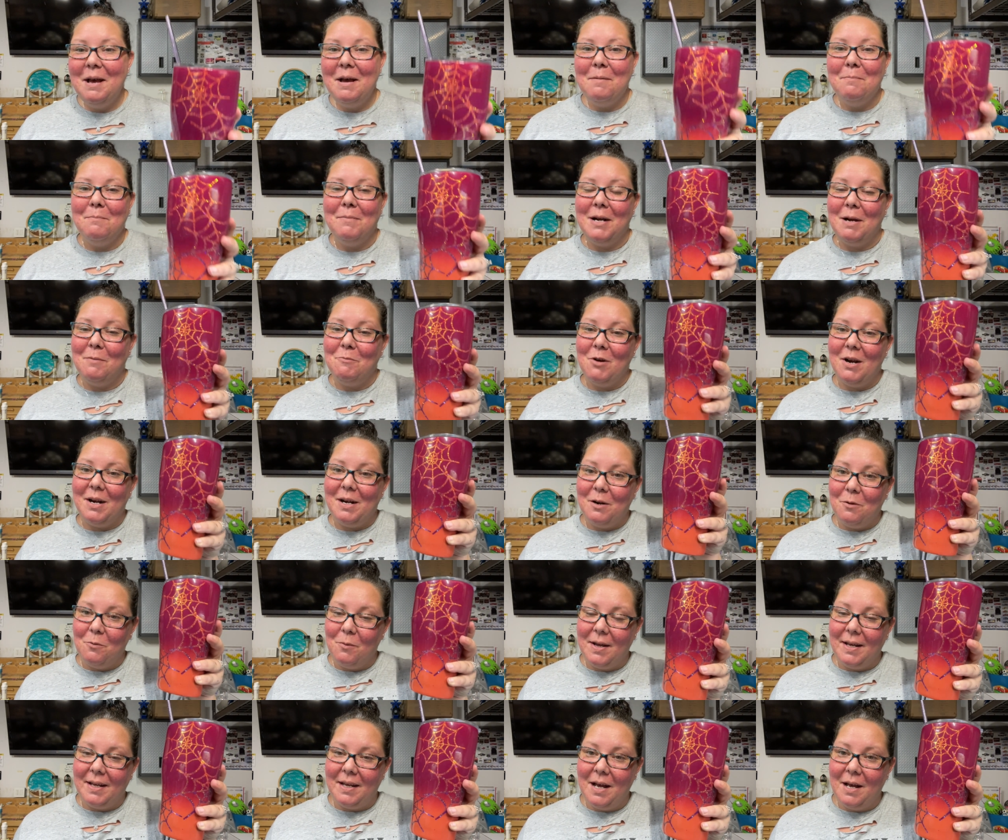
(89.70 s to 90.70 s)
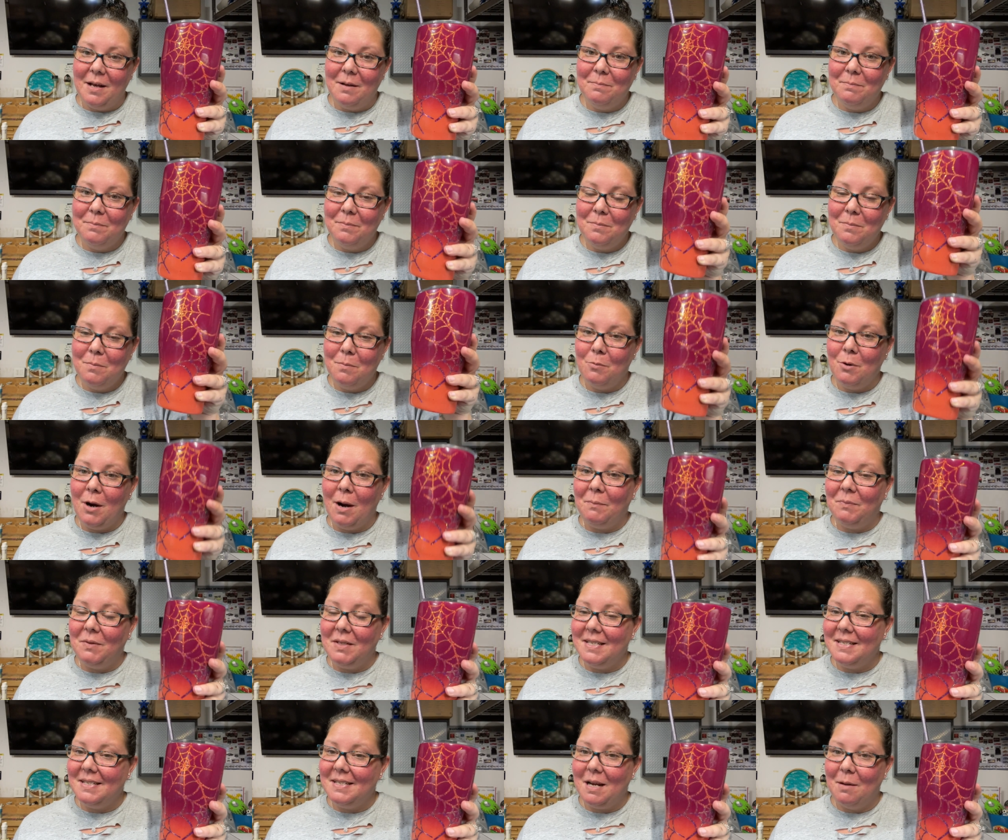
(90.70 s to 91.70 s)
but I'm ready to wake up prep
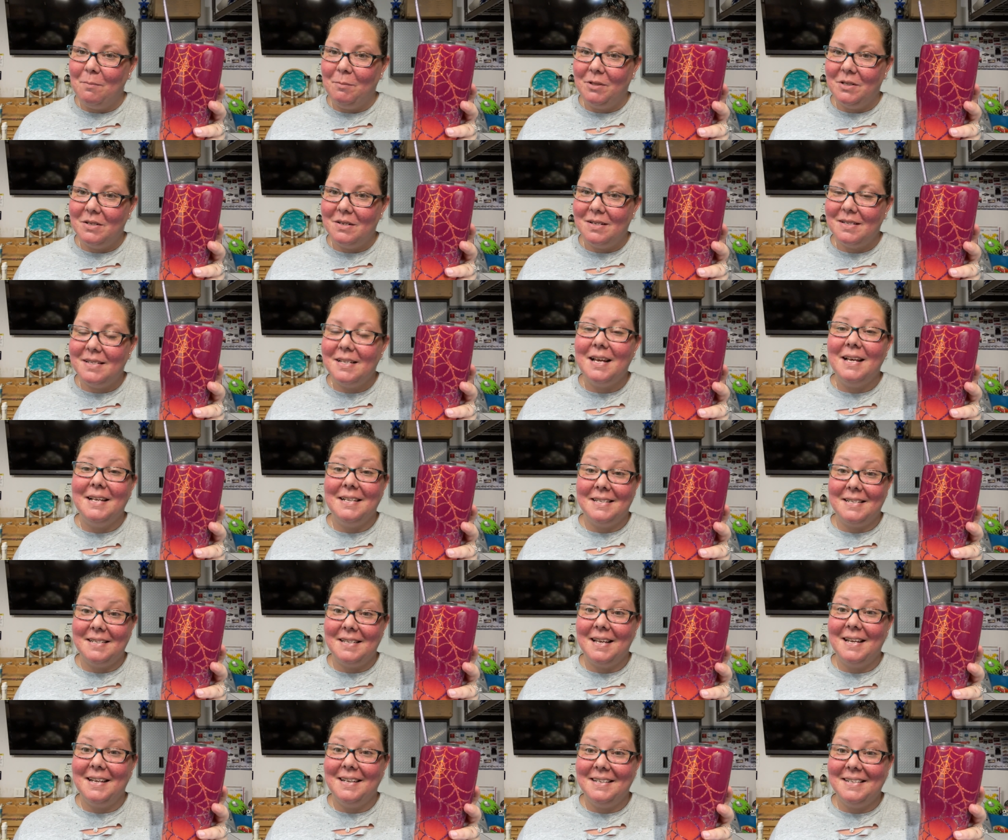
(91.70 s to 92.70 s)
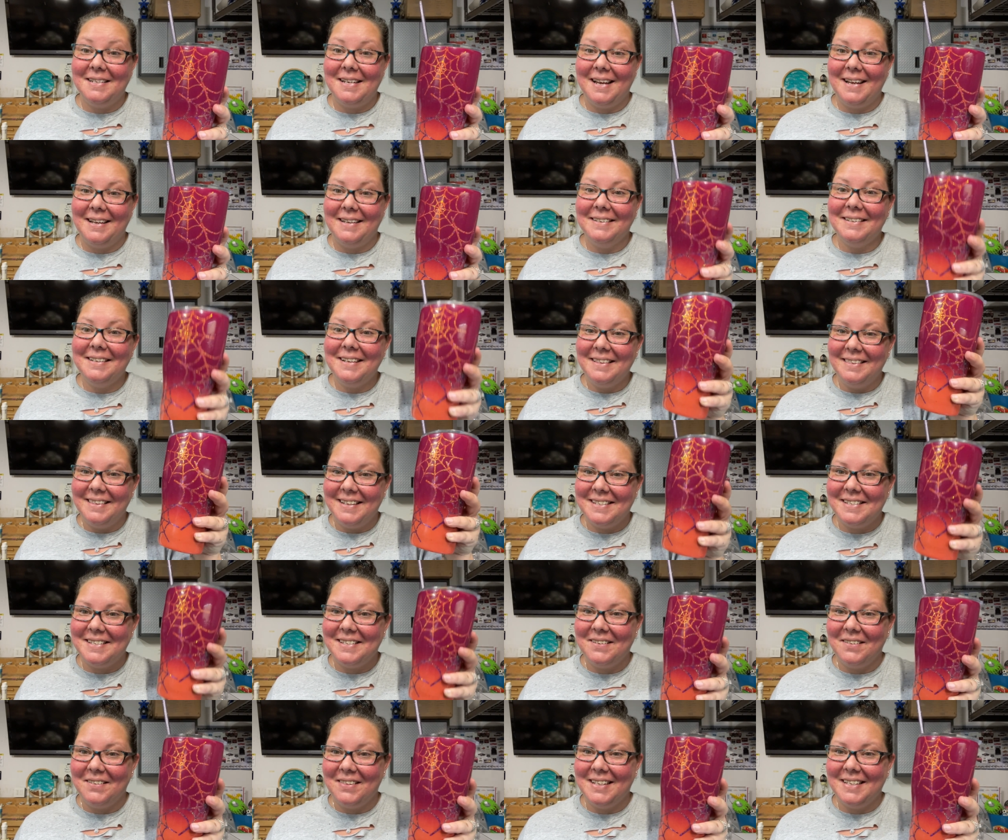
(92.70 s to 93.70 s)
these tumblers and slay all day. Let's
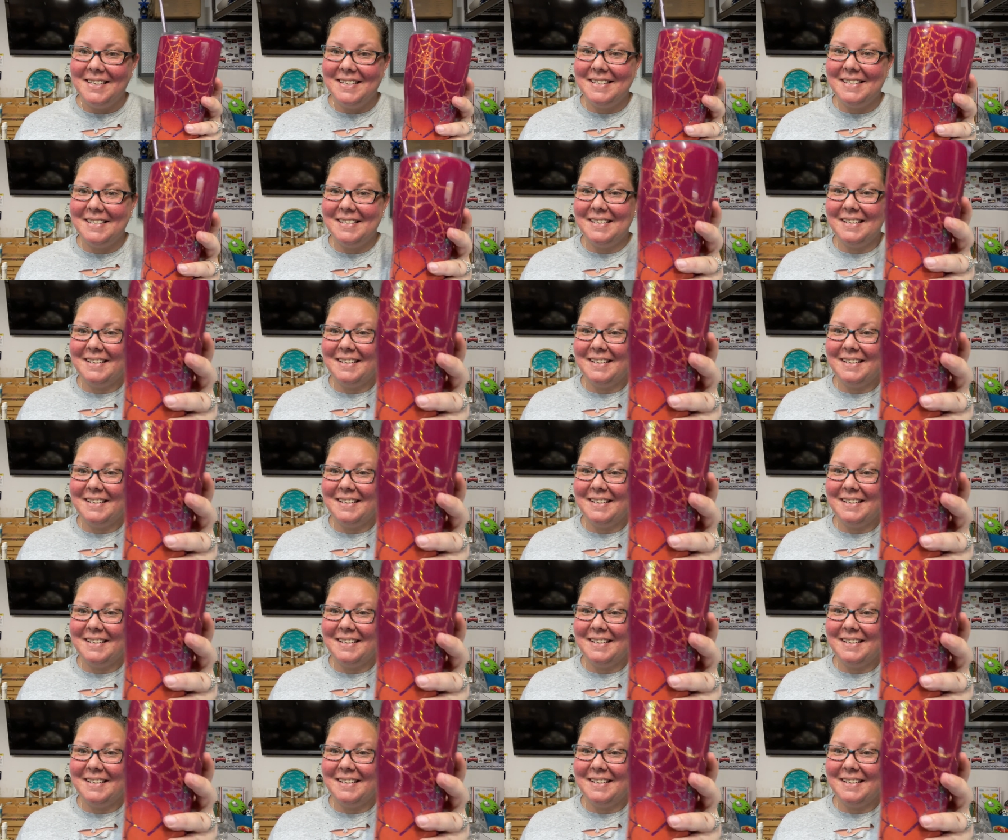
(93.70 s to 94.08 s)
do this.